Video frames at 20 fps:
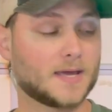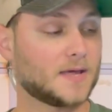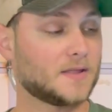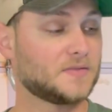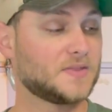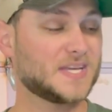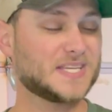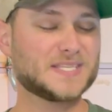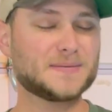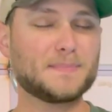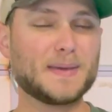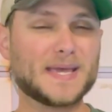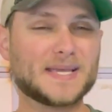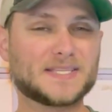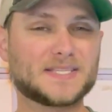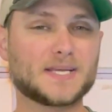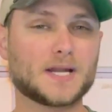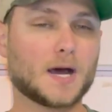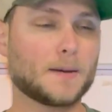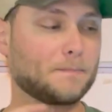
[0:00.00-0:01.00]
This
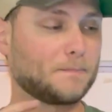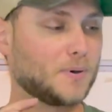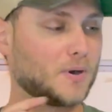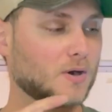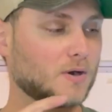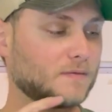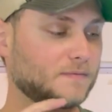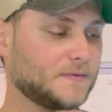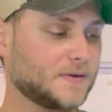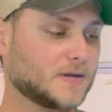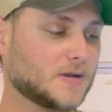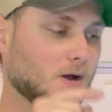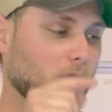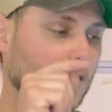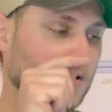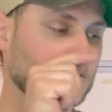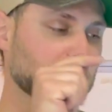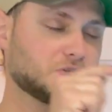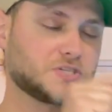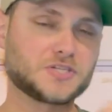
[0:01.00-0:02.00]
makes it a perfect
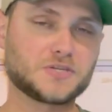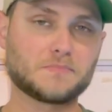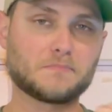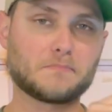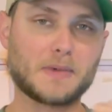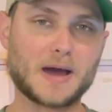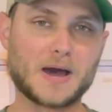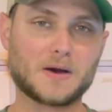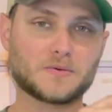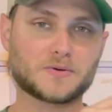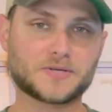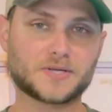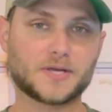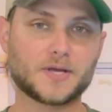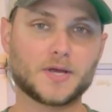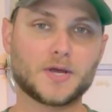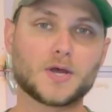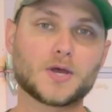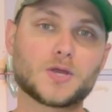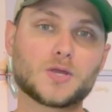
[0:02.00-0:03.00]
host to mount
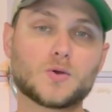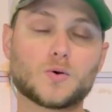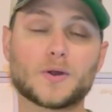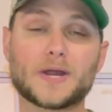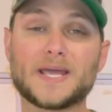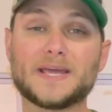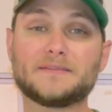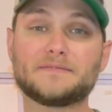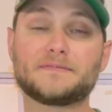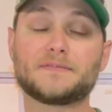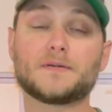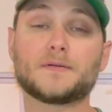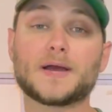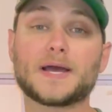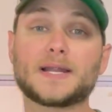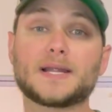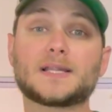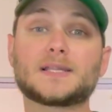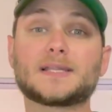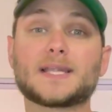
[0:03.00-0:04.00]
your
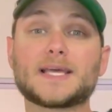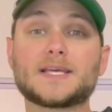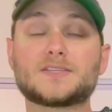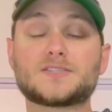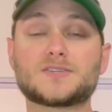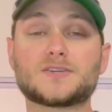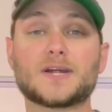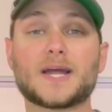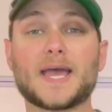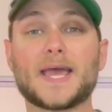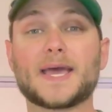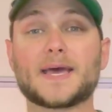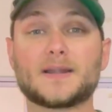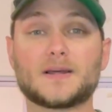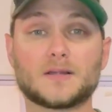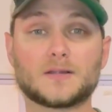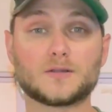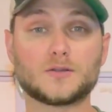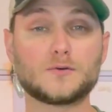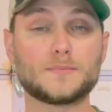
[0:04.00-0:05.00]
infrared laser and
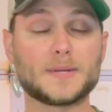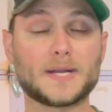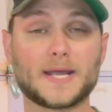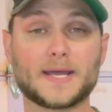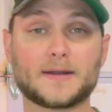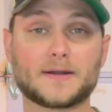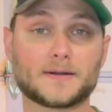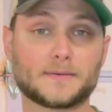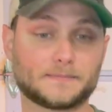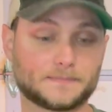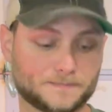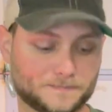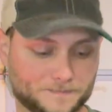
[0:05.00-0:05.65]
illuminator.